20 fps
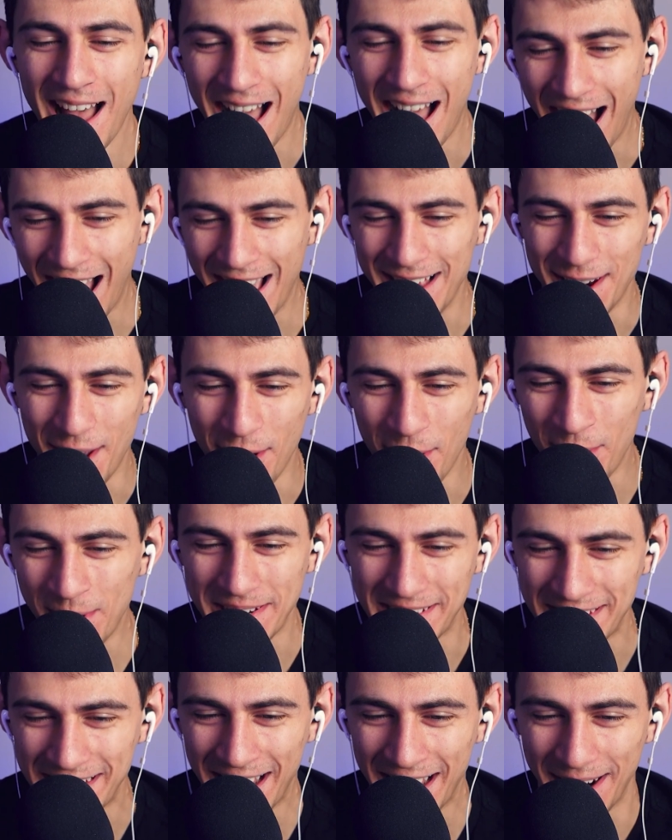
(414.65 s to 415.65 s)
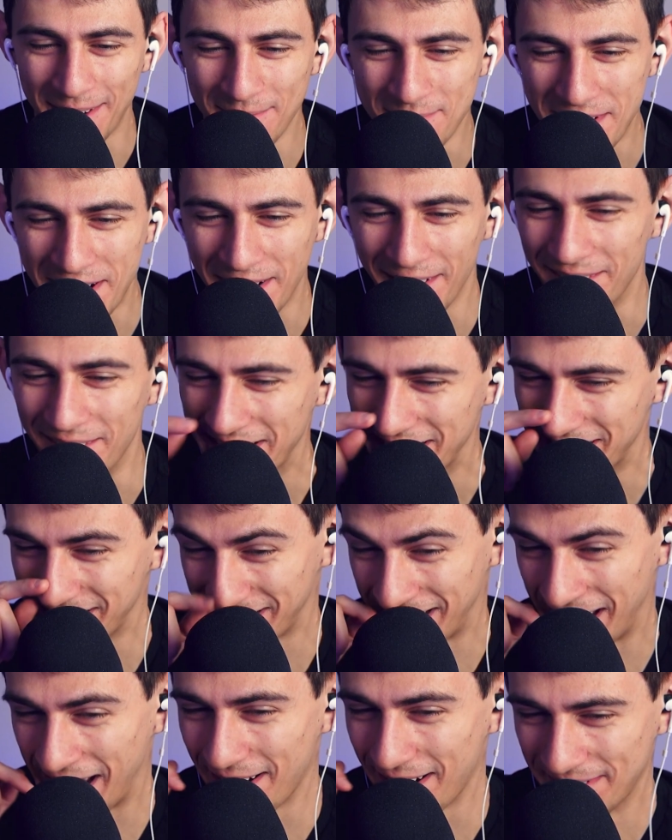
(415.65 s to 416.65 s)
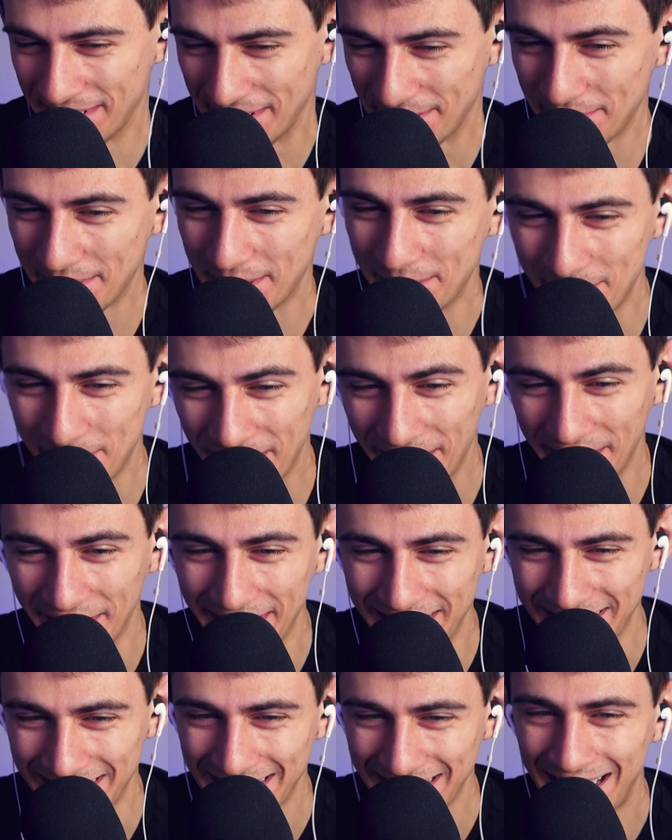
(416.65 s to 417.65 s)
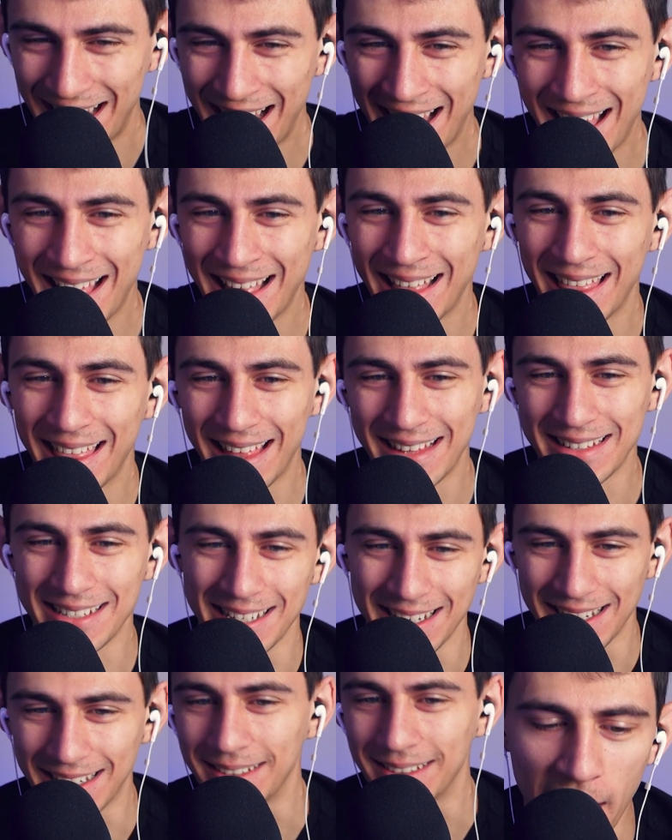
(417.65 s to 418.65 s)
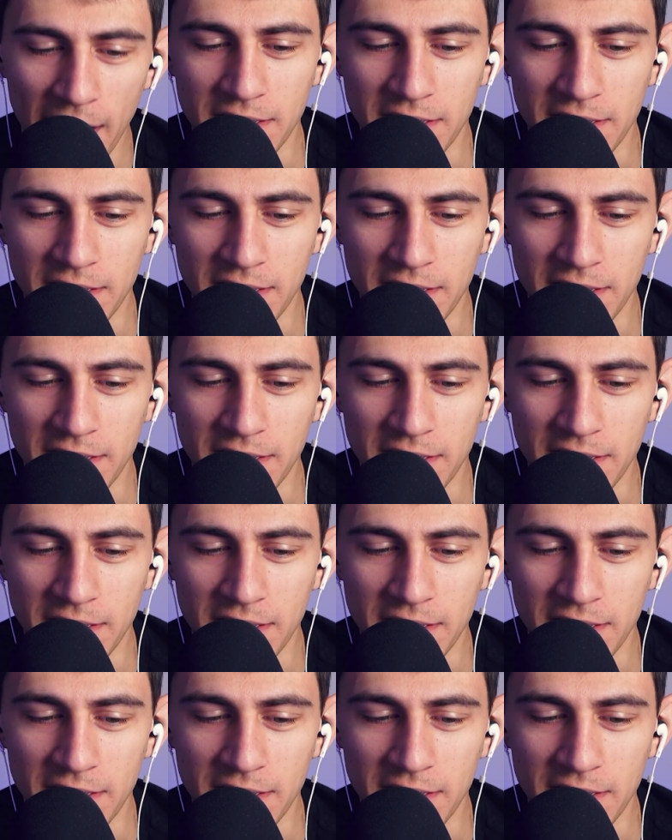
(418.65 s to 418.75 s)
I know he's not a pyramid scammer, but bro, that's a